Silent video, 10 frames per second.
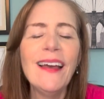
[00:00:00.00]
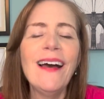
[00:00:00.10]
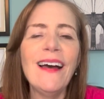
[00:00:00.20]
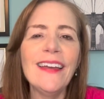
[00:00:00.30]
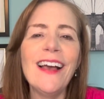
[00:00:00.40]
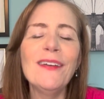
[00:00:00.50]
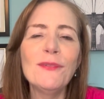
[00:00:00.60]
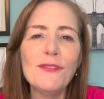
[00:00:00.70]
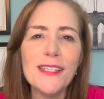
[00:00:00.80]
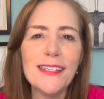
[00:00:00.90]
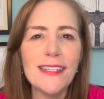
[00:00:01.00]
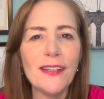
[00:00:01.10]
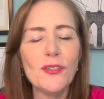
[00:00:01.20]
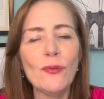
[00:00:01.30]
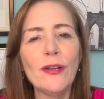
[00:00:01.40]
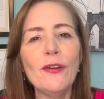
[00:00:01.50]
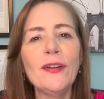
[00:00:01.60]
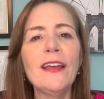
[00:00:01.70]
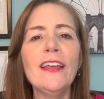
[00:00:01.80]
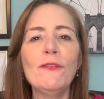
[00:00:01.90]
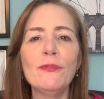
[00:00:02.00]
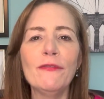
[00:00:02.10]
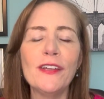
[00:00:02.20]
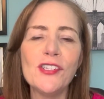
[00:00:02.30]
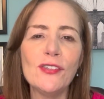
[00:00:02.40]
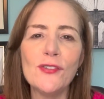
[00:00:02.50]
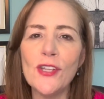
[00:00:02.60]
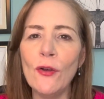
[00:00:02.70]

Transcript: Hi, I'm Marissa Santoro, and I help professionals